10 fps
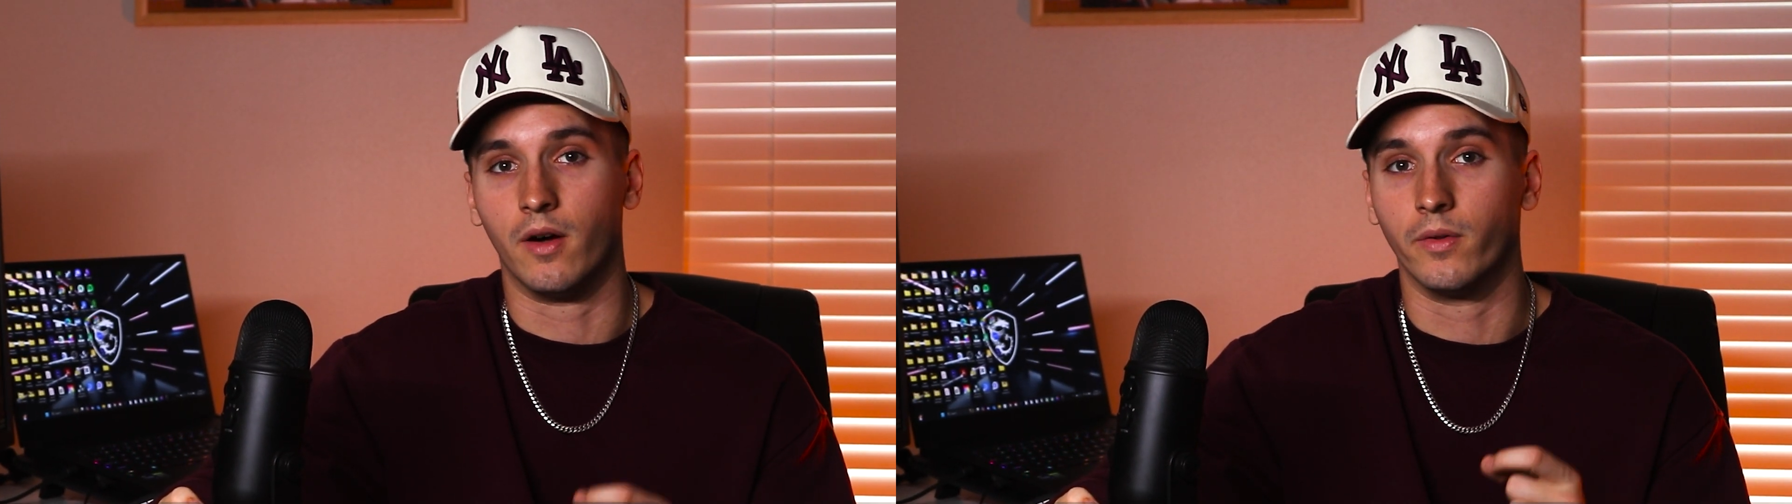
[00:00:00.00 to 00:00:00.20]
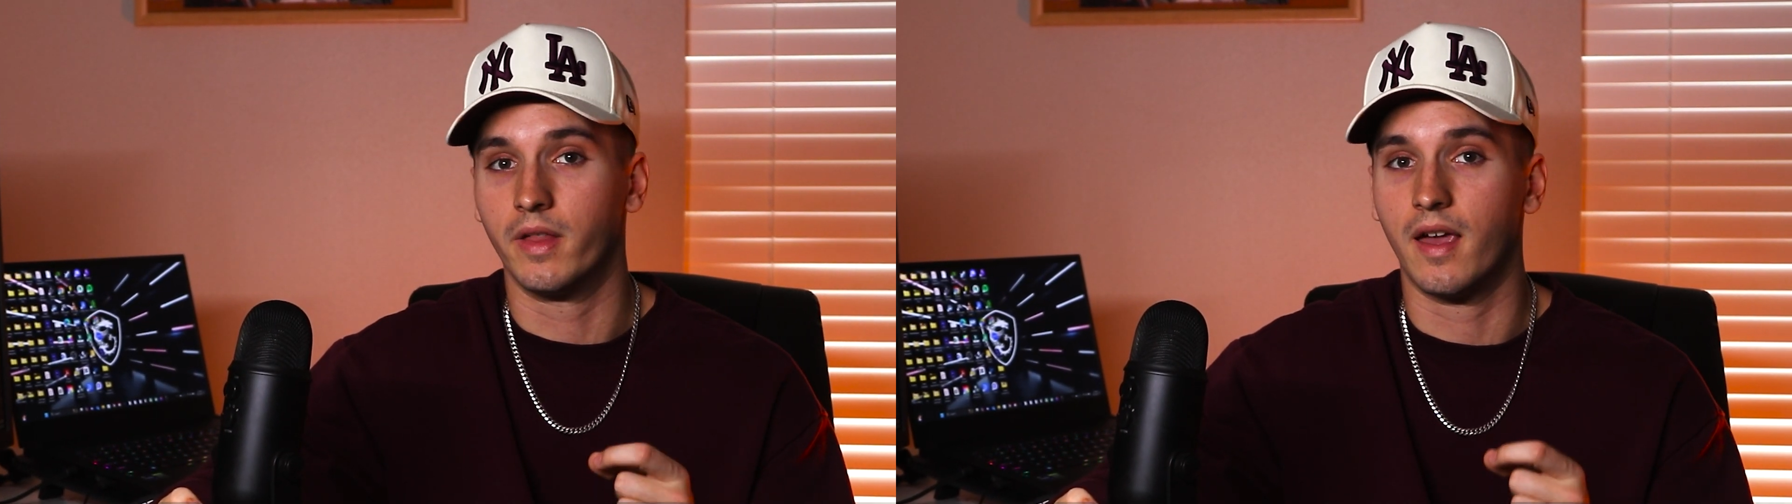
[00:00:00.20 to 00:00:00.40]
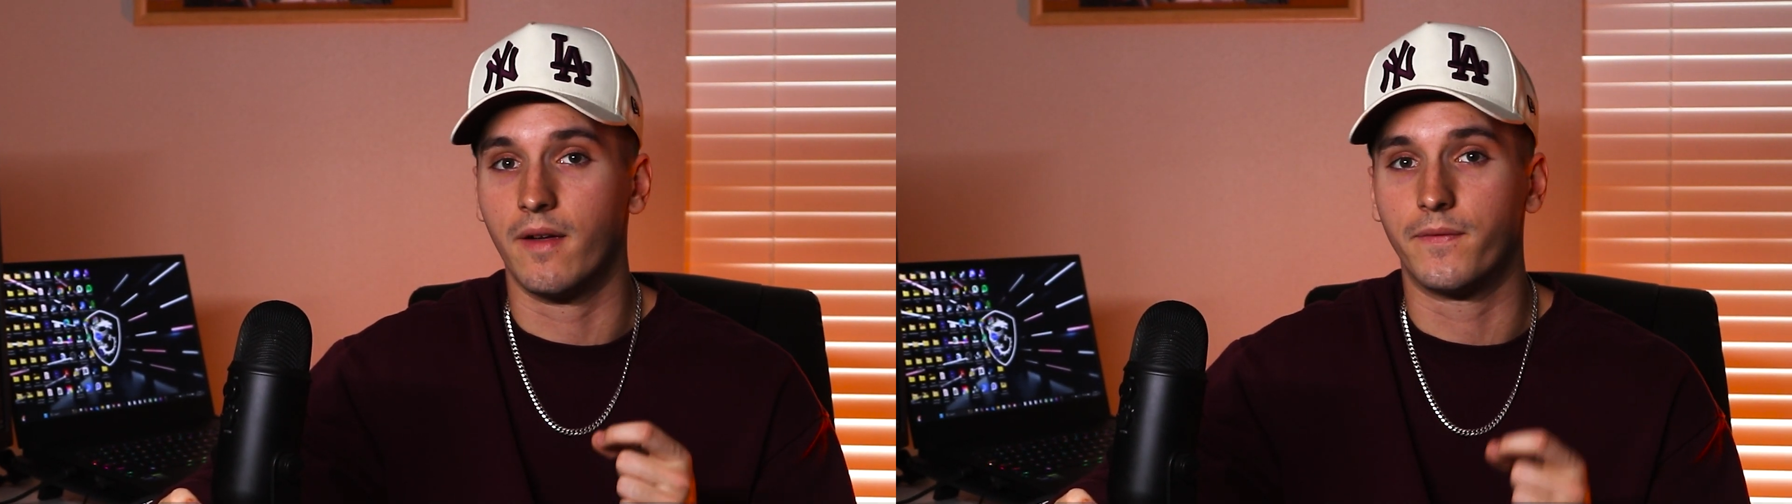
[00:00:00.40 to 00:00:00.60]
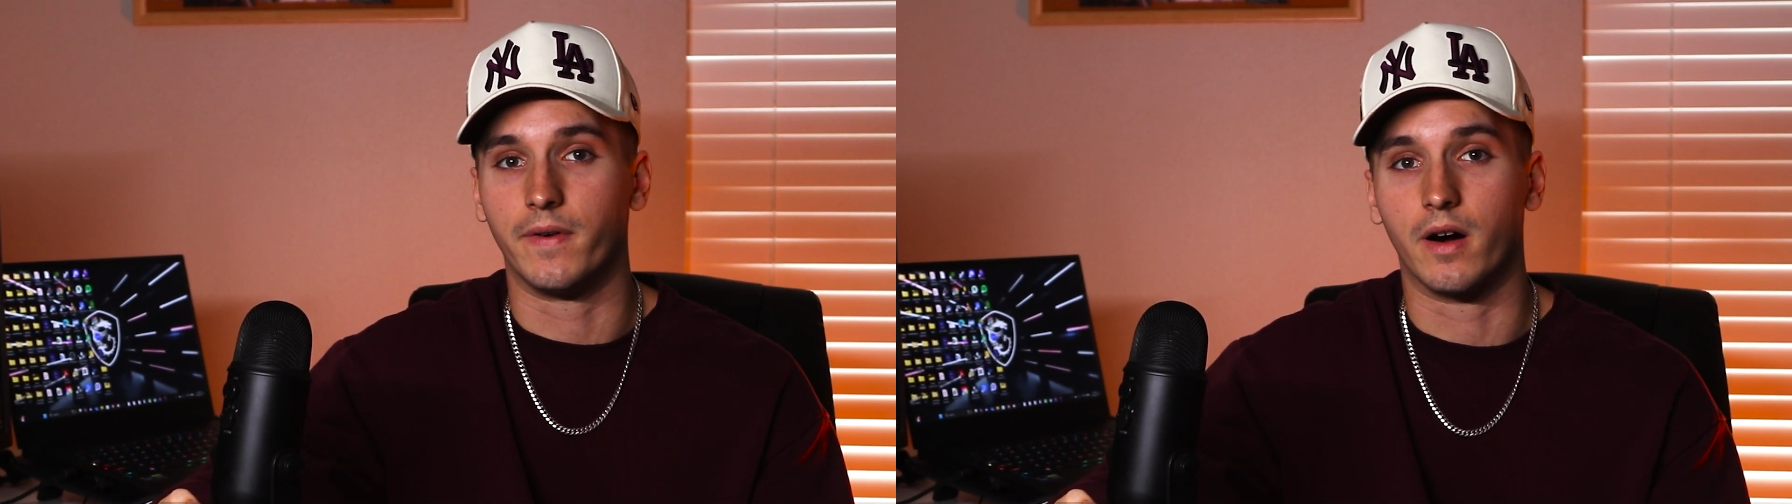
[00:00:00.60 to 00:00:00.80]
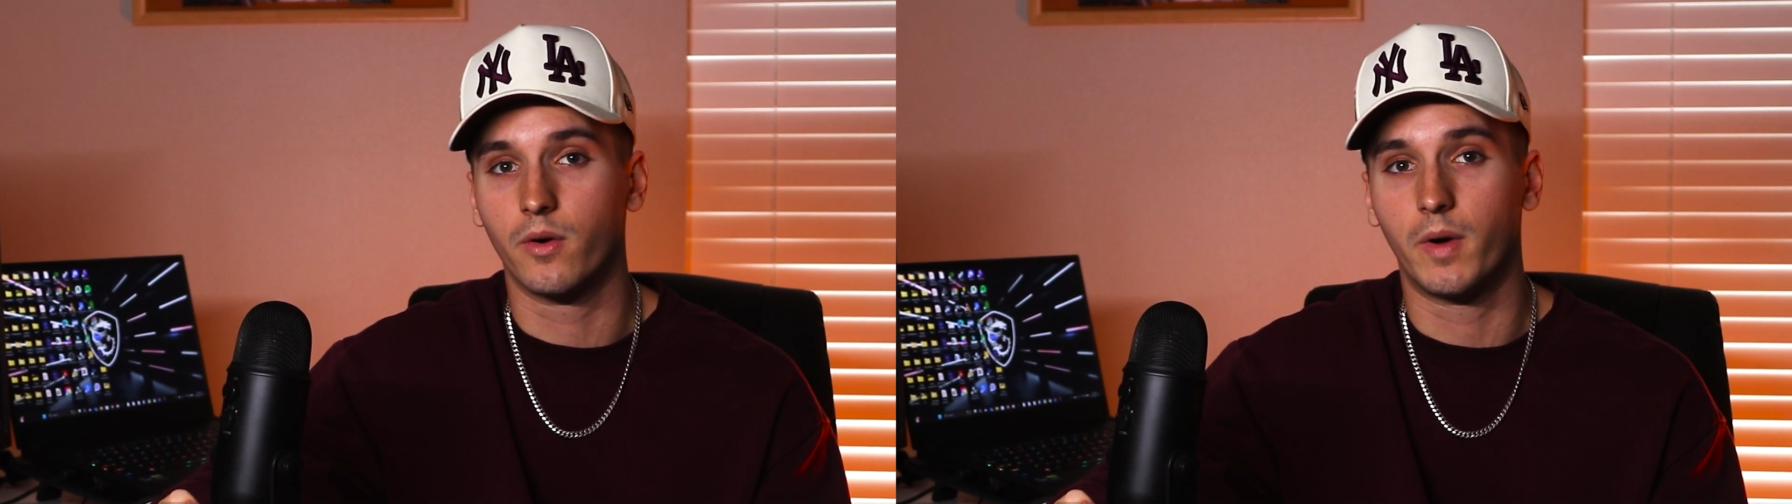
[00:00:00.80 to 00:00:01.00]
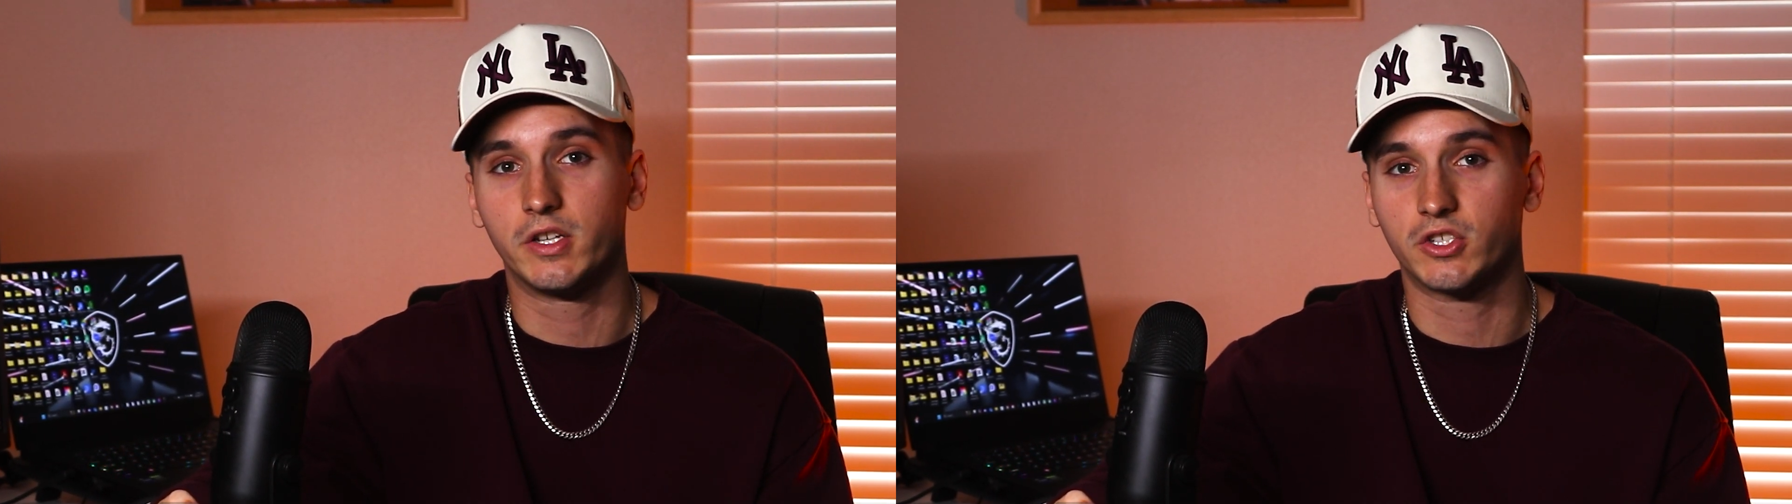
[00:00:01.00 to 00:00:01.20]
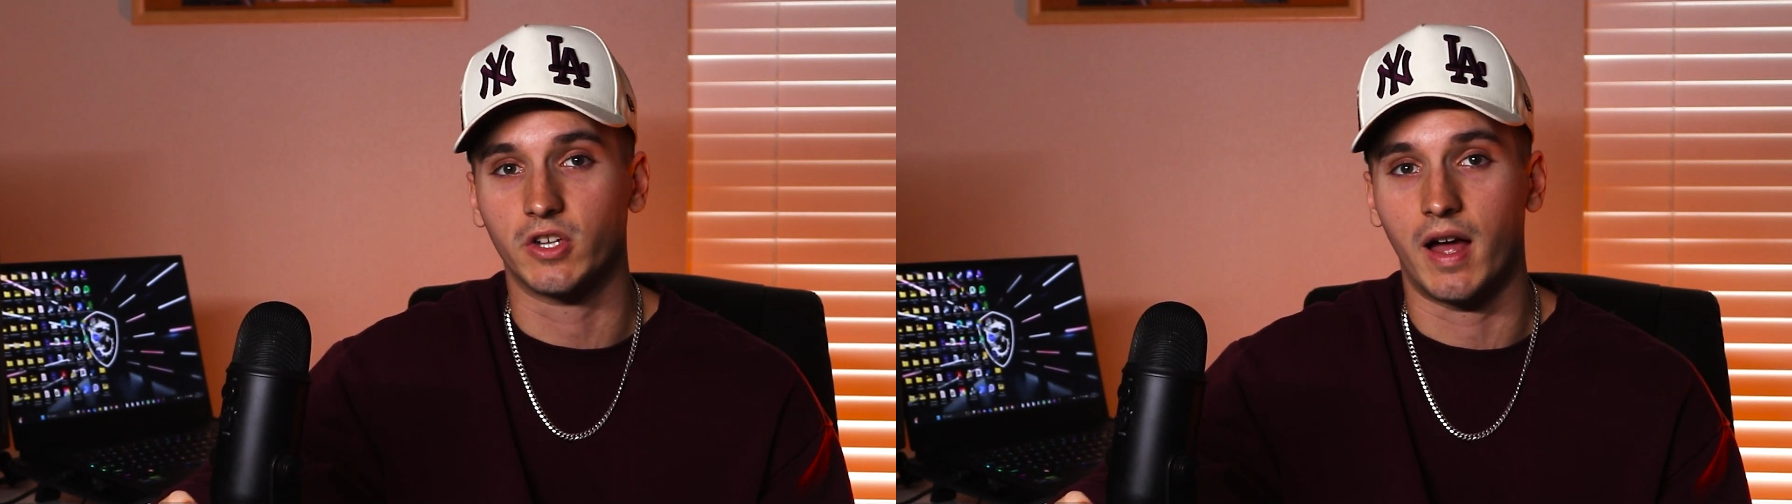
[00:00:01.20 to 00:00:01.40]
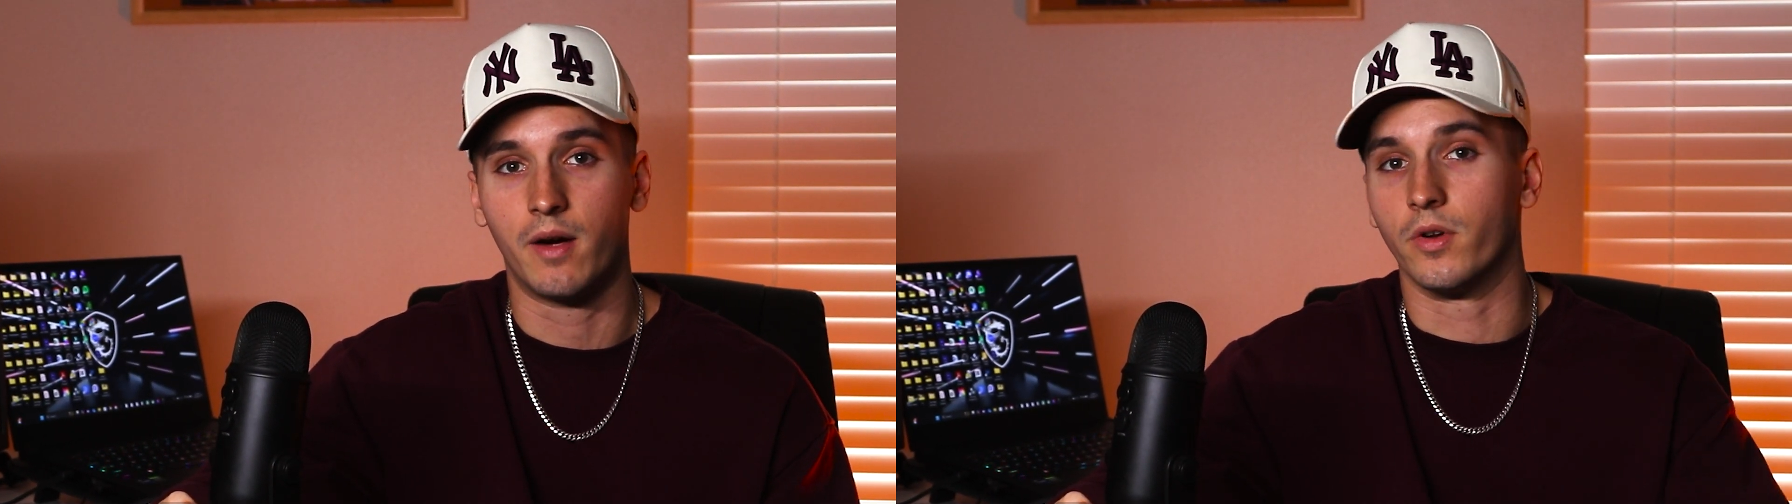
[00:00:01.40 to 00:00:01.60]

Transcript: only a faraway shot